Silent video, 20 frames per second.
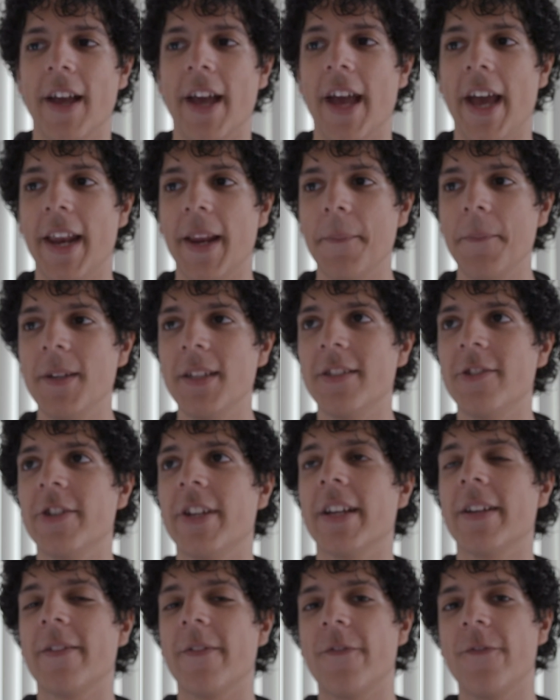And that means you
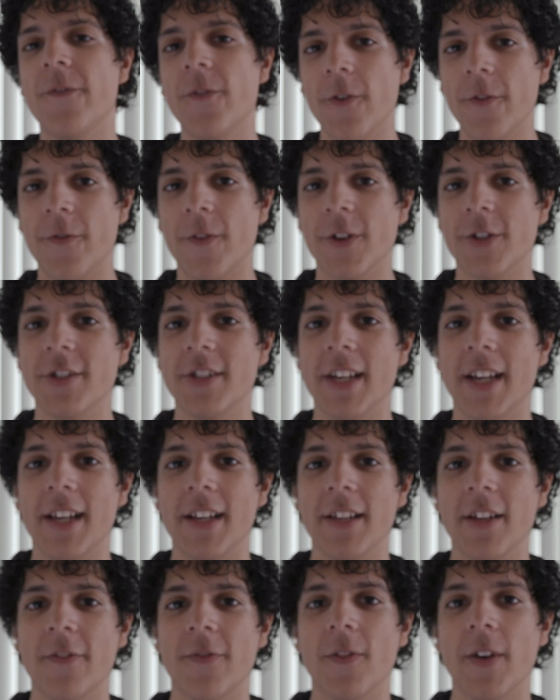get the full
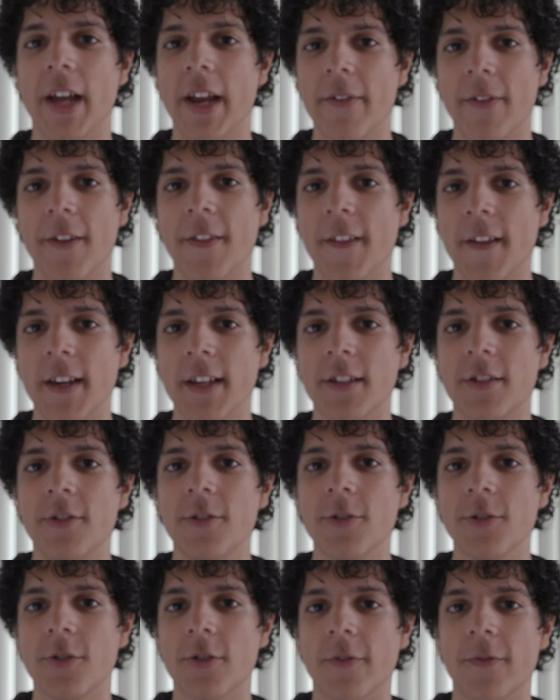functionality of everything that the
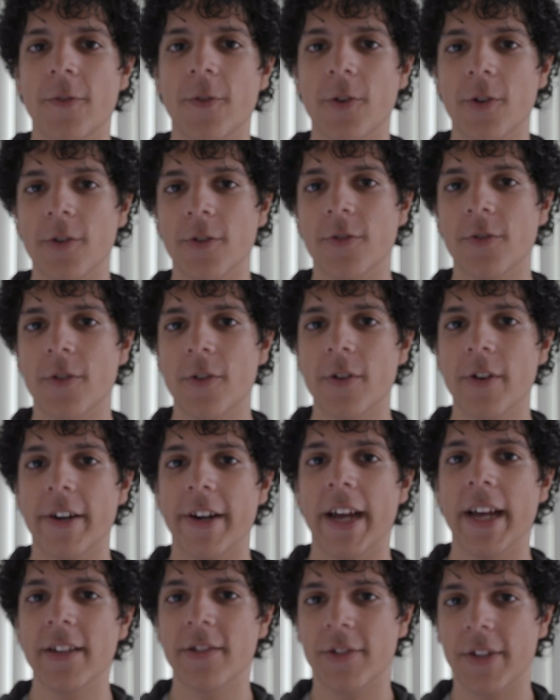Dualshock 4 controller
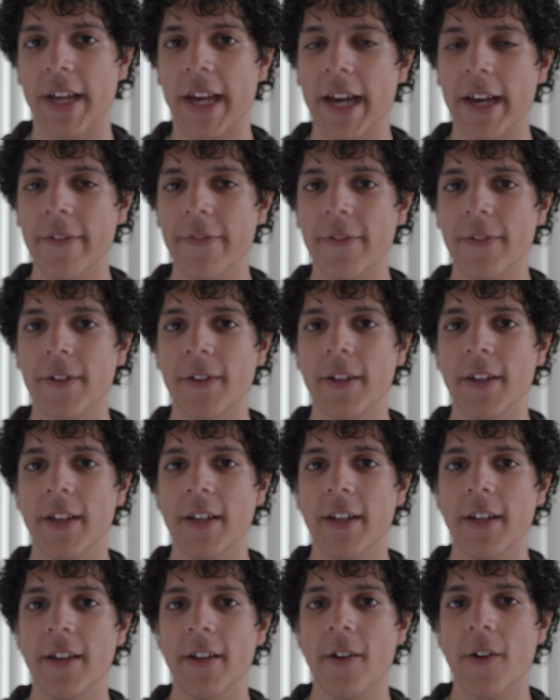has to have
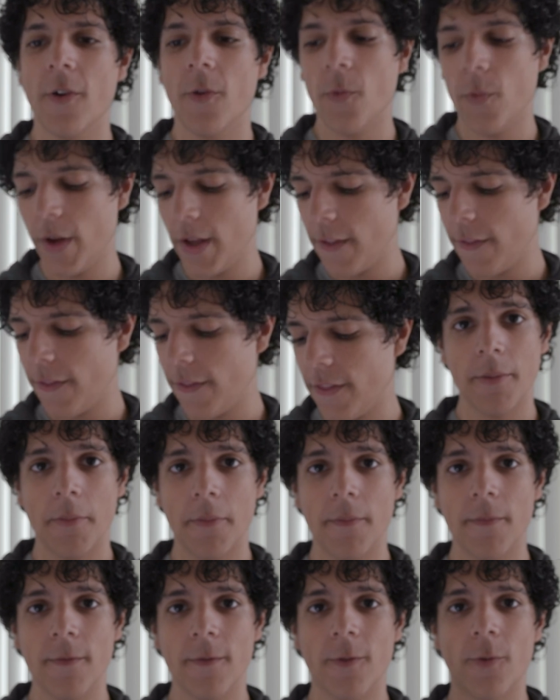with
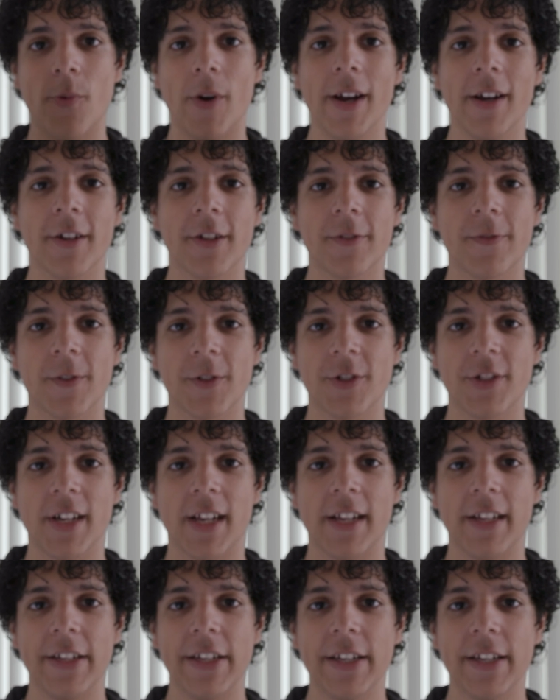wireless
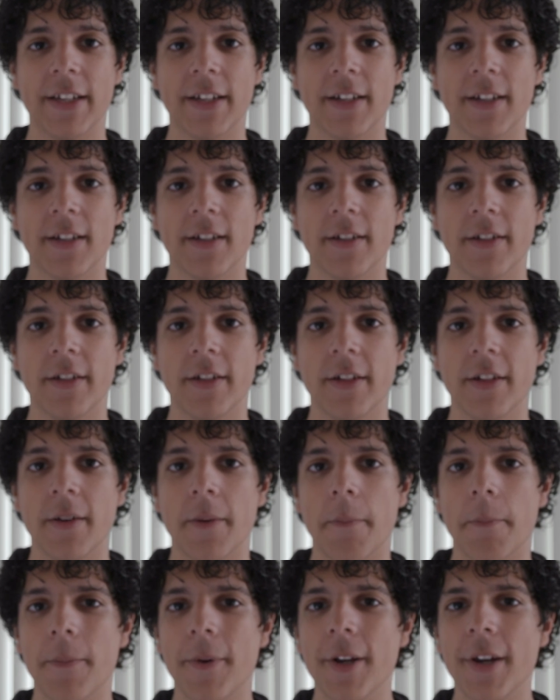functionality.
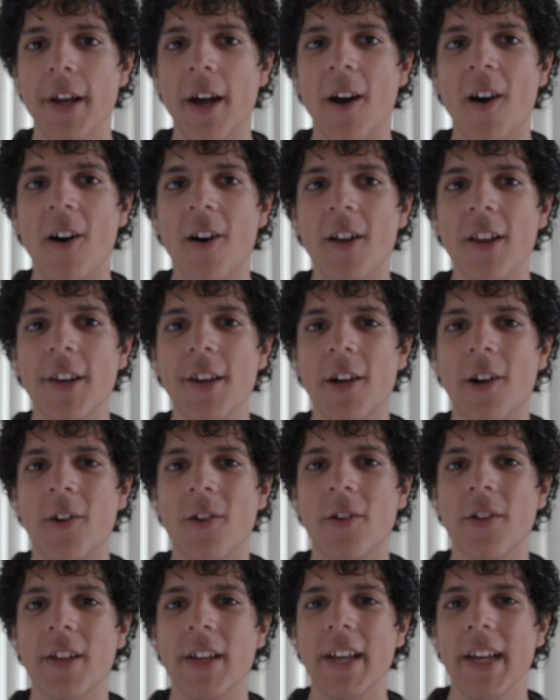But all in
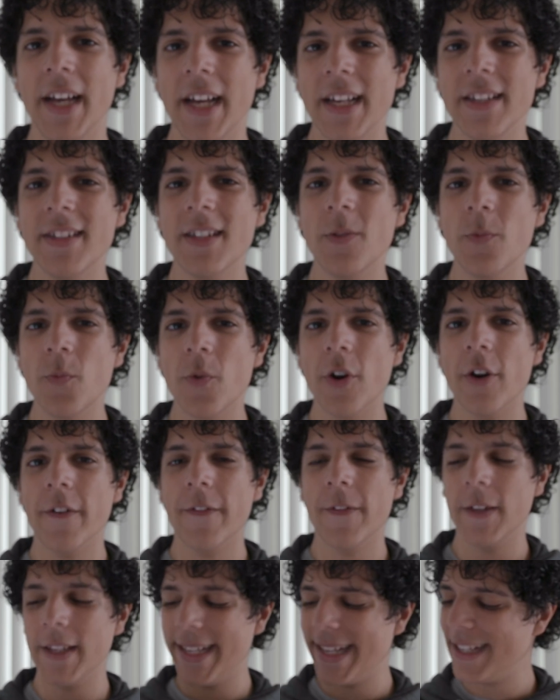all, is it
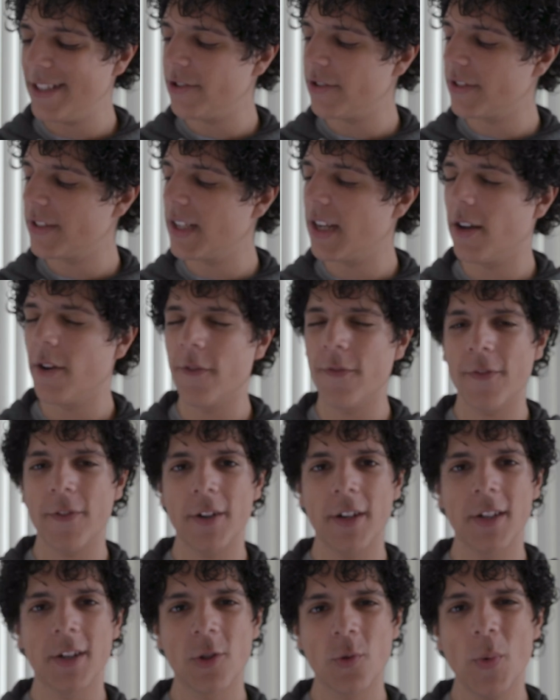worth to get yourself
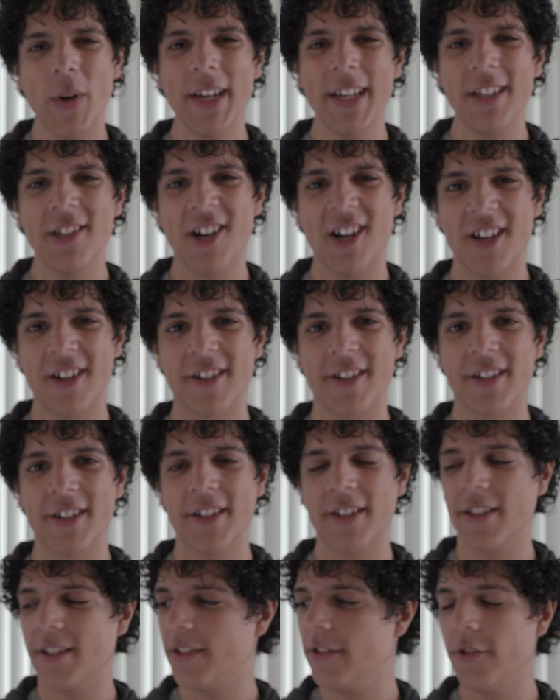a $20
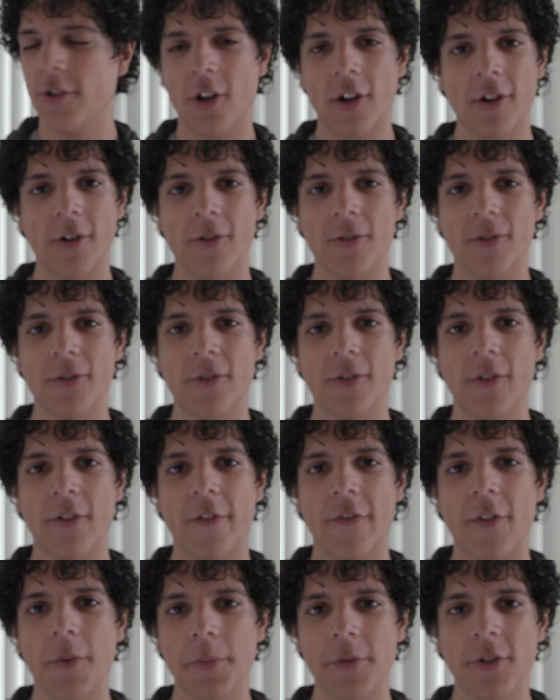dongle
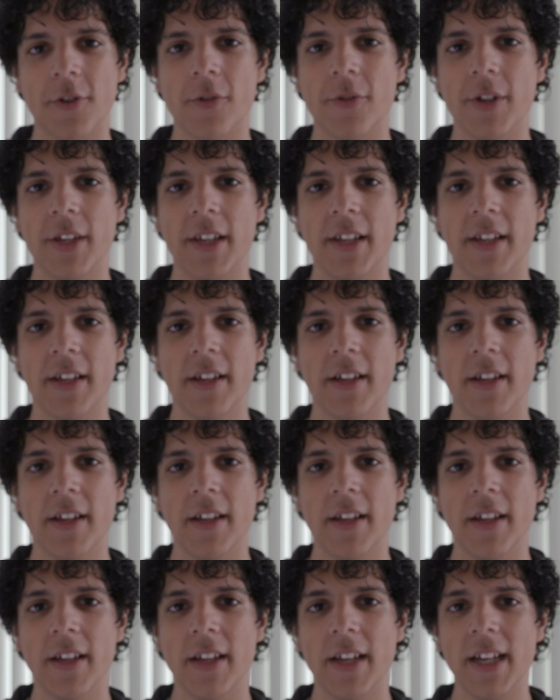from Sony
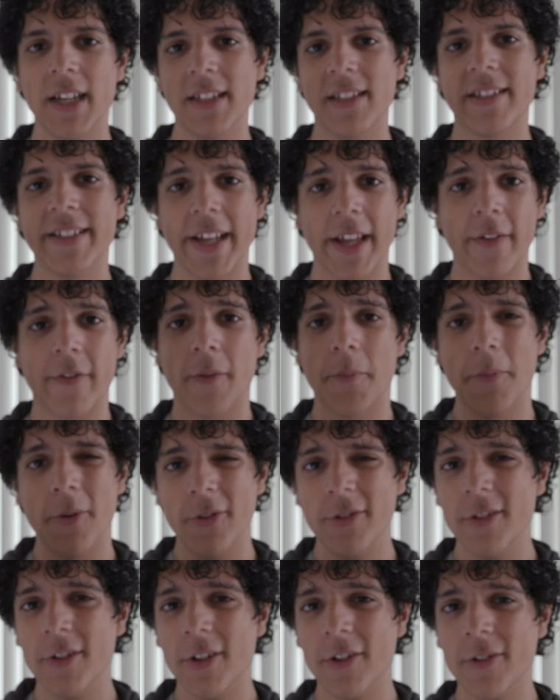instead of a
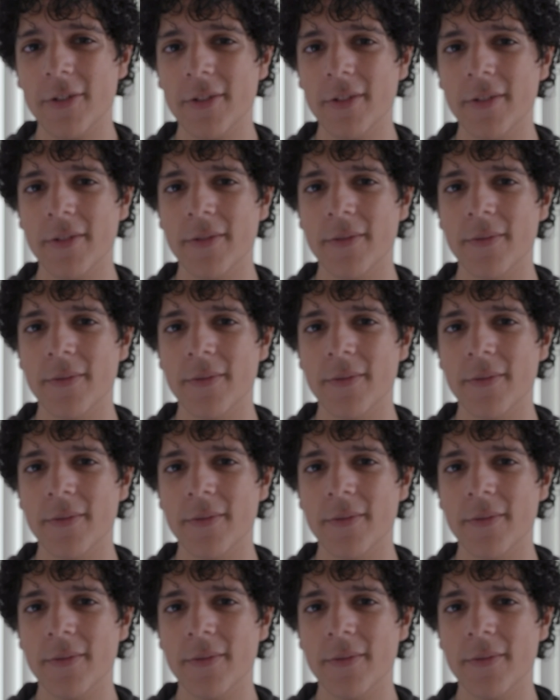Bluetooth dongle?